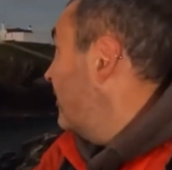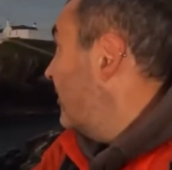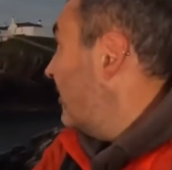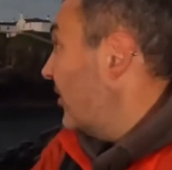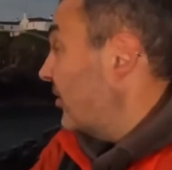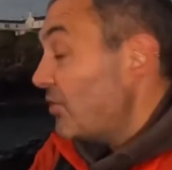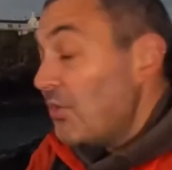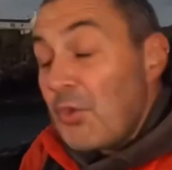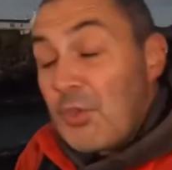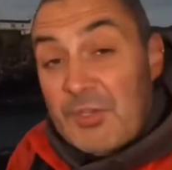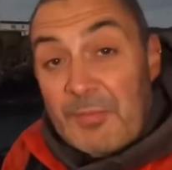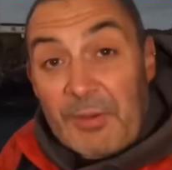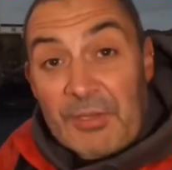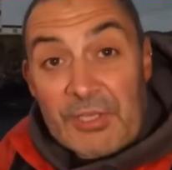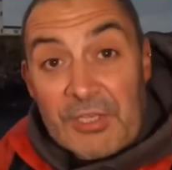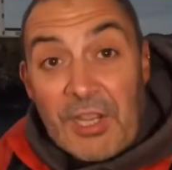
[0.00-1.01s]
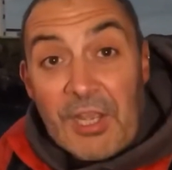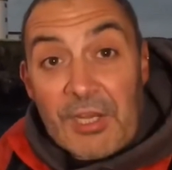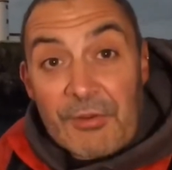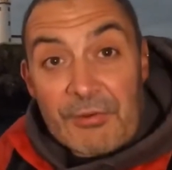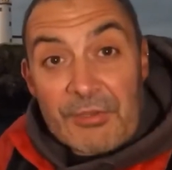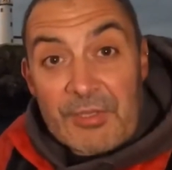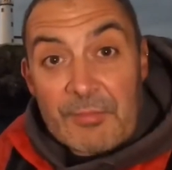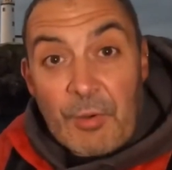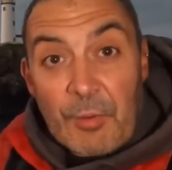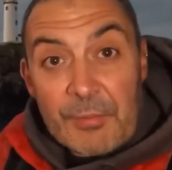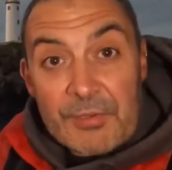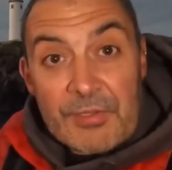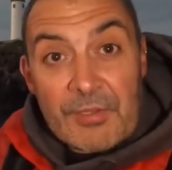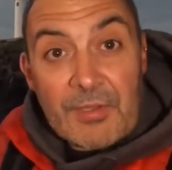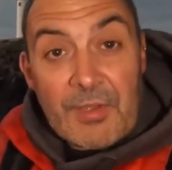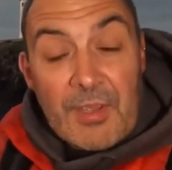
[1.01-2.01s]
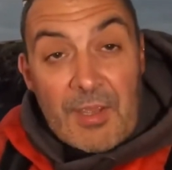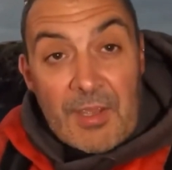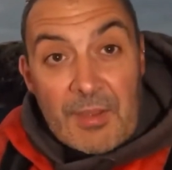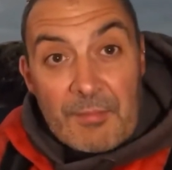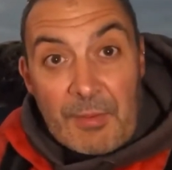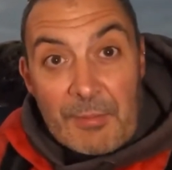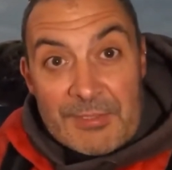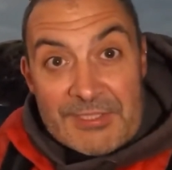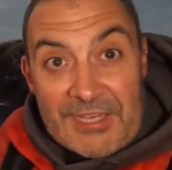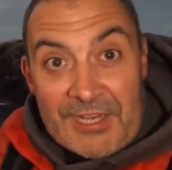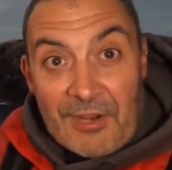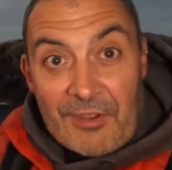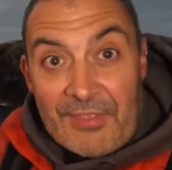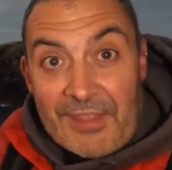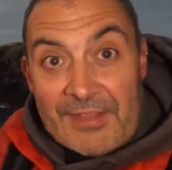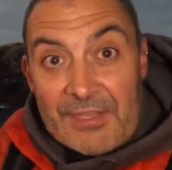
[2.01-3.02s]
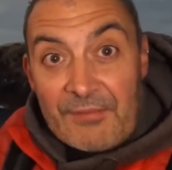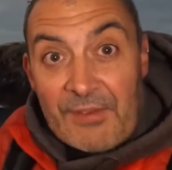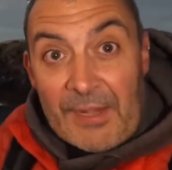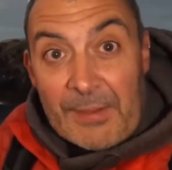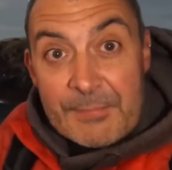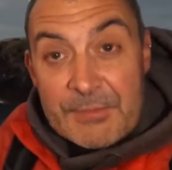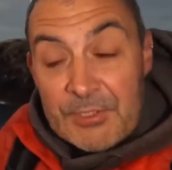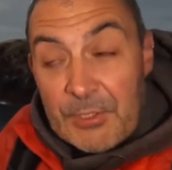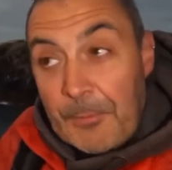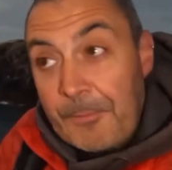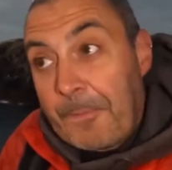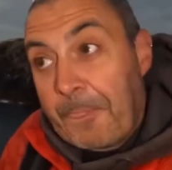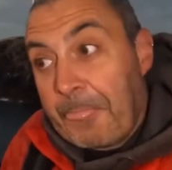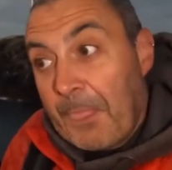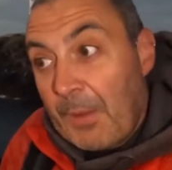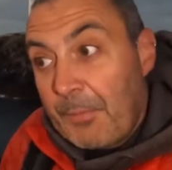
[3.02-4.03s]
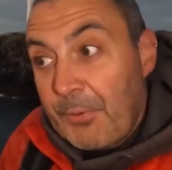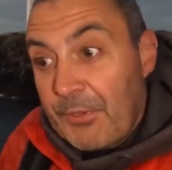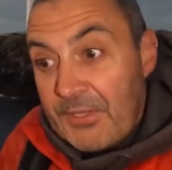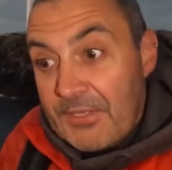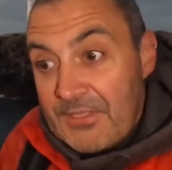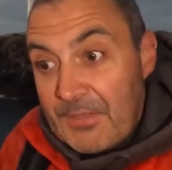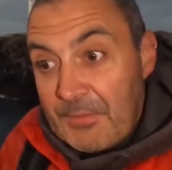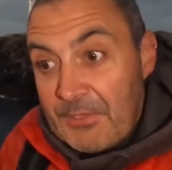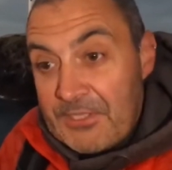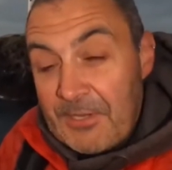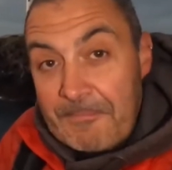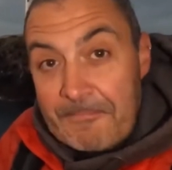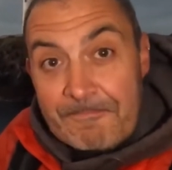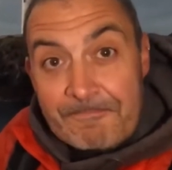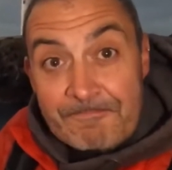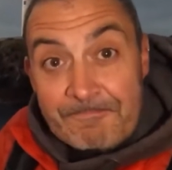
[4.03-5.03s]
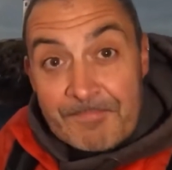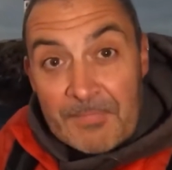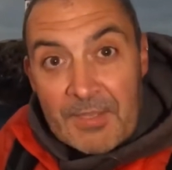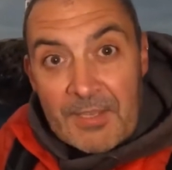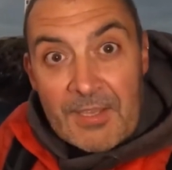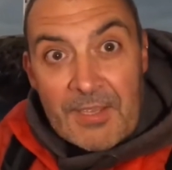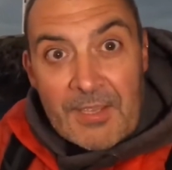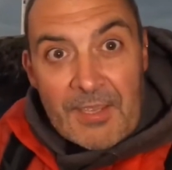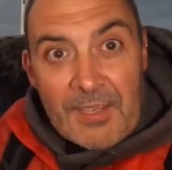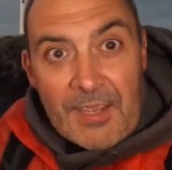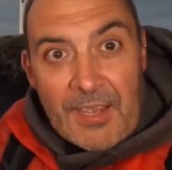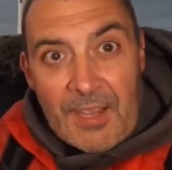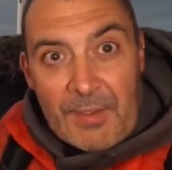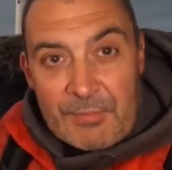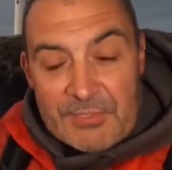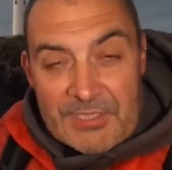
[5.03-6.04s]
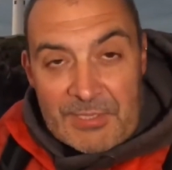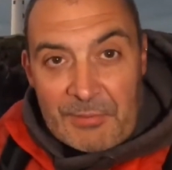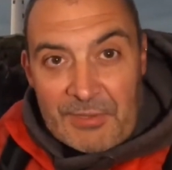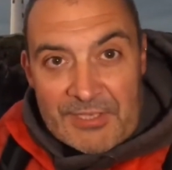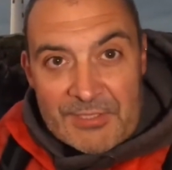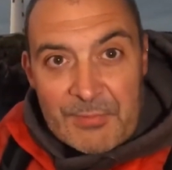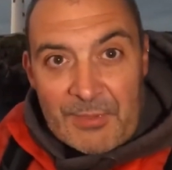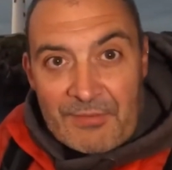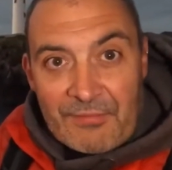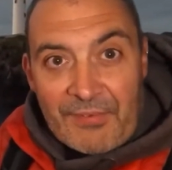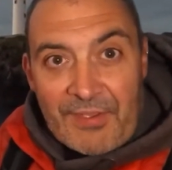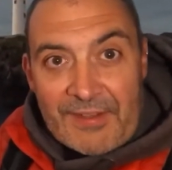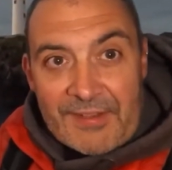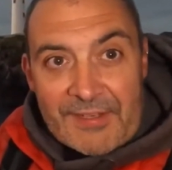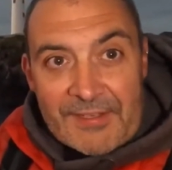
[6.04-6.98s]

a huge amount of colour at the moment, but we'll see how that develops. So I'll put this image up and we'll see what else we can find.